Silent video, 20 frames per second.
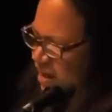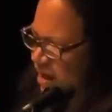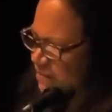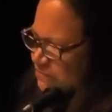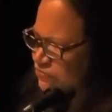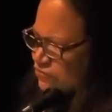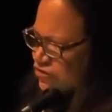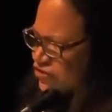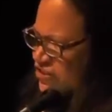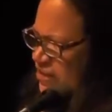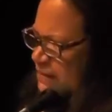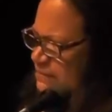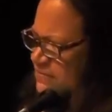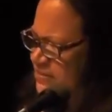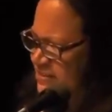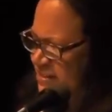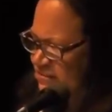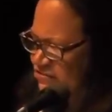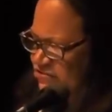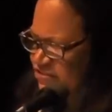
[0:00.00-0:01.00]
the clubs, or
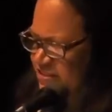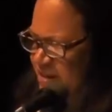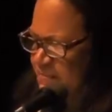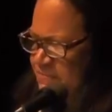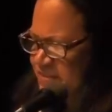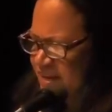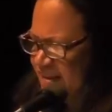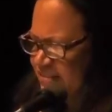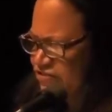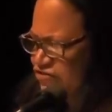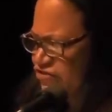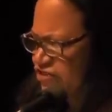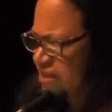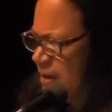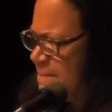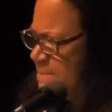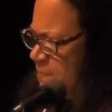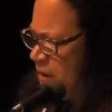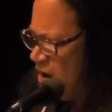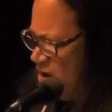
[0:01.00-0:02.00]
some singer, some dancer,
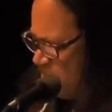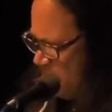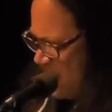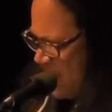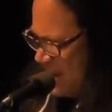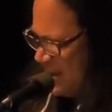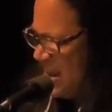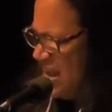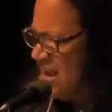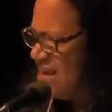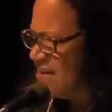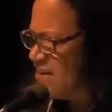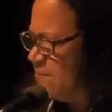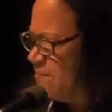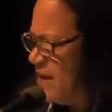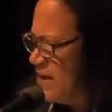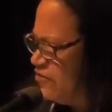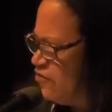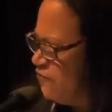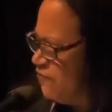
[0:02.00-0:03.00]
some barmaid could
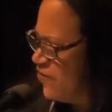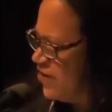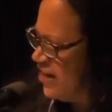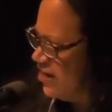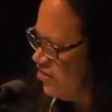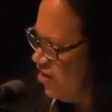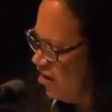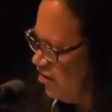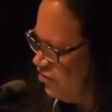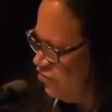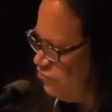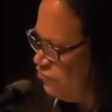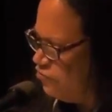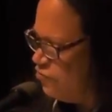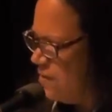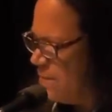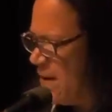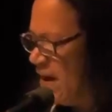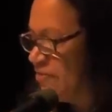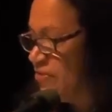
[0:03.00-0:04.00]
make you forget all you
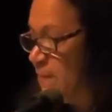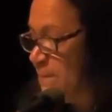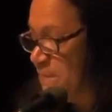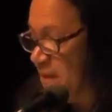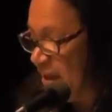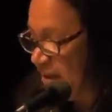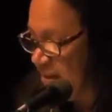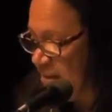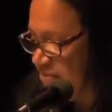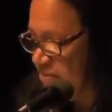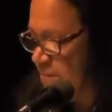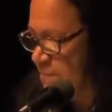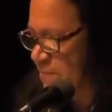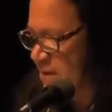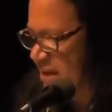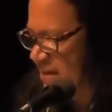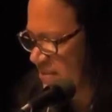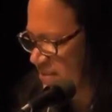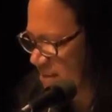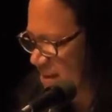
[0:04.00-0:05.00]
knew about the belly of the
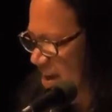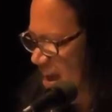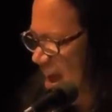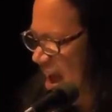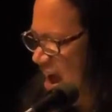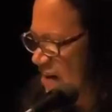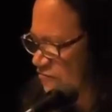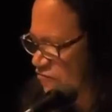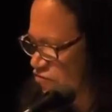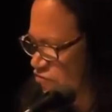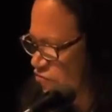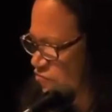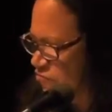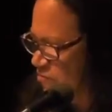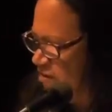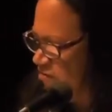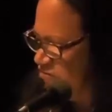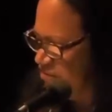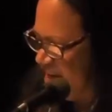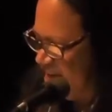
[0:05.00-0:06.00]
beast after you
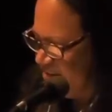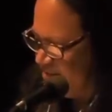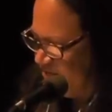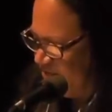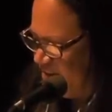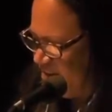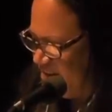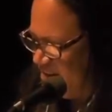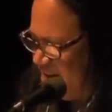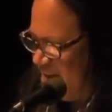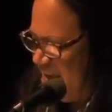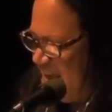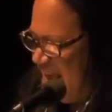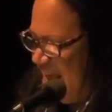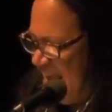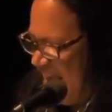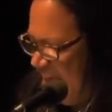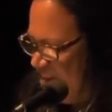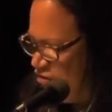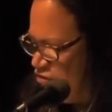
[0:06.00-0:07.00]
crawled down of it.
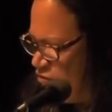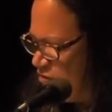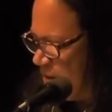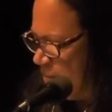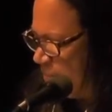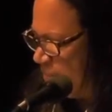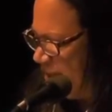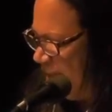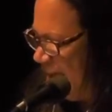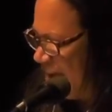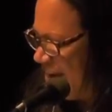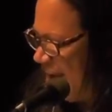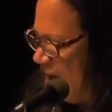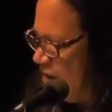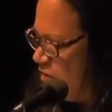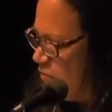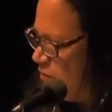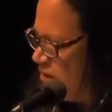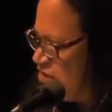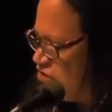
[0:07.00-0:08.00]
And you can plan
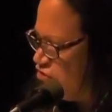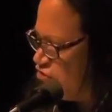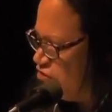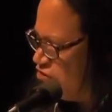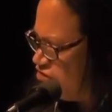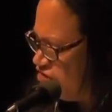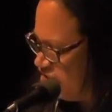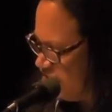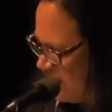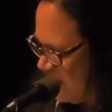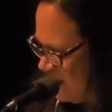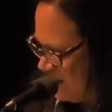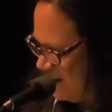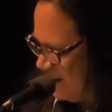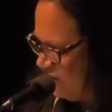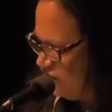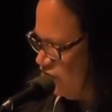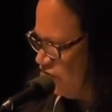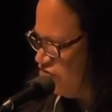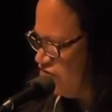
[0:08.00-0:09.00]
how it was your
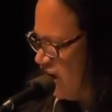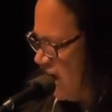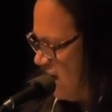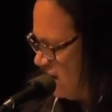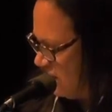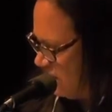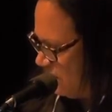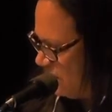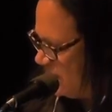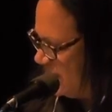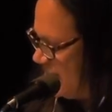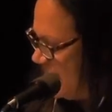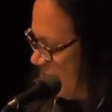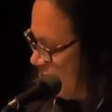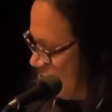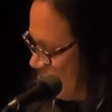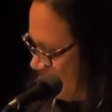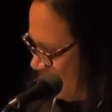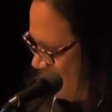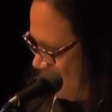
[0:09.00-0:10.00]
son and your daughter would
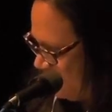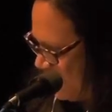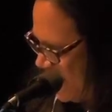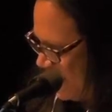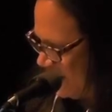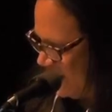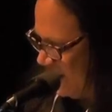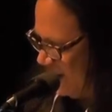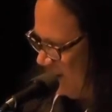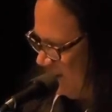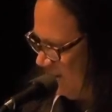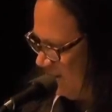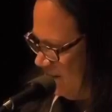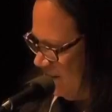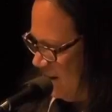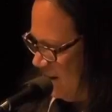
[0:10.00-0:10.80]
never crawl back in.